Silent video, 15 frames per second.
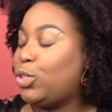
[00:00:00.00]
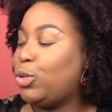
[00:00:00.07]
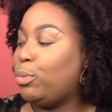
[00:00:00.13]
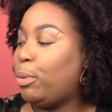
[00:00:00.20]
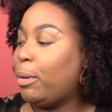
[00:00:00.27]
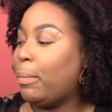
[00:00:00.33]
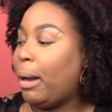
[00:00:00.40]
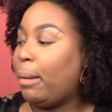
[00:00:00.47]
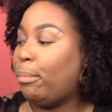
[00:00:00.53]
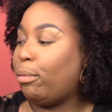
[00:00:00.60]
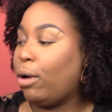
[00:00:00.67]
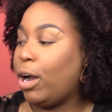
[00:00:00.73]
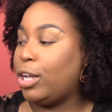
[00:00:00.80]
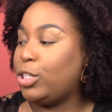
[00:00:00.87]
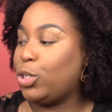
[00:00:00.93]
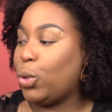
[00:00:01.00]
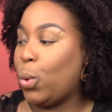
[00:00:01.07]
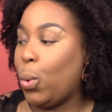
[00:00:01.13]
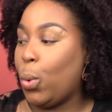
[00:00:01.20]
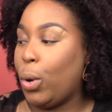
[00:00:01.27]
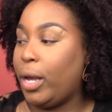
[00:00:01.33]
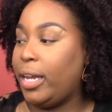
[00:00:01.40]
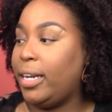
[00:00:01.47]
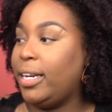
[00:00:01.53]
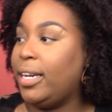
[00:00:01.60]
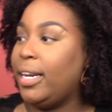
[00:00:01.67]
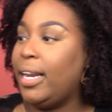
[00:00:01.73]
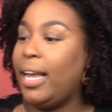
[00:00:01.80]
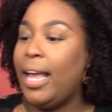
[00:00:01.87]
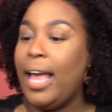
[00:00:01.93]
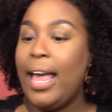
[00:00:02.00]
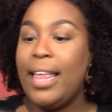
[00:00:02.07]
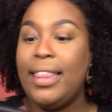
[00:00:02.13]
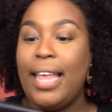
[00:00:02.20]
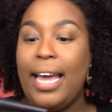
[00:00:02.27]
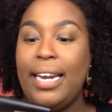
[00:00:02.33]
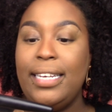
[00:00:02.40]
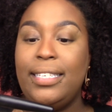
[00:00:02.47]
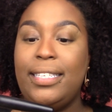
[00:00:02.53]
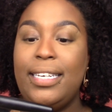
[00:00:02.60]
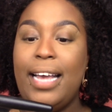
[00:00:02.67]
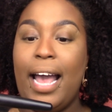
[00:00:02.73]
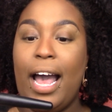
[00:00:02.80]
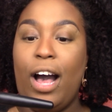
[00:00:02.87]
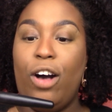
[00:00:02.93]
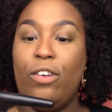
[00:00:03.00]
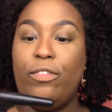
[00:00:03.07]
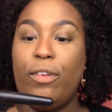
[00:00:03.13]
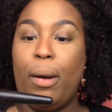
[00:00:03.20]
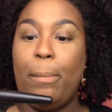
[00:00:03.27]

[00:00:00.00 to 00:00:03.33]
to put my bronzer on, that is the e.l.f.